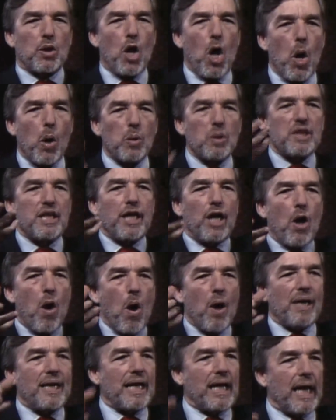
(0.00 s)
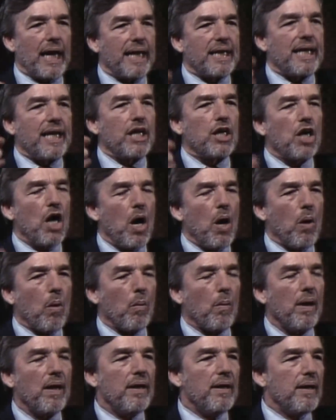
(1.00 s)
holding on and letting
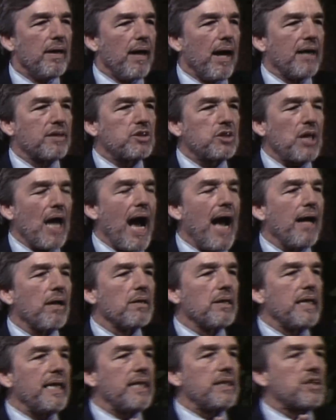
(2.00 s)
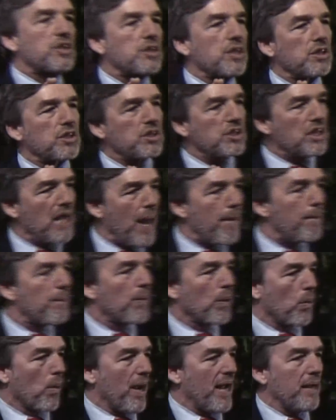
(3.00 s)
go. A child needs to
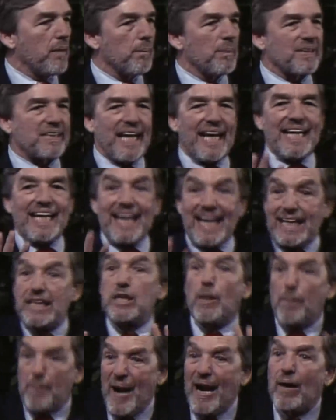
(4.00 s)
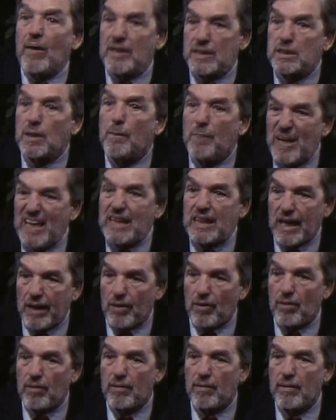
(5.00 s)
separate, but they need the parent to be
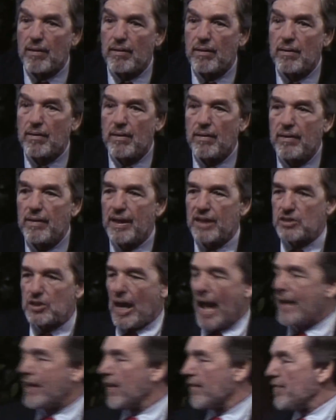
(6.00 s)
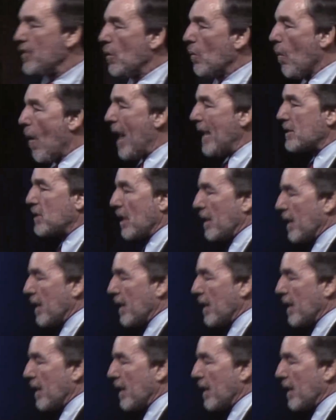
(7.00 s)
there. It's like if you watch a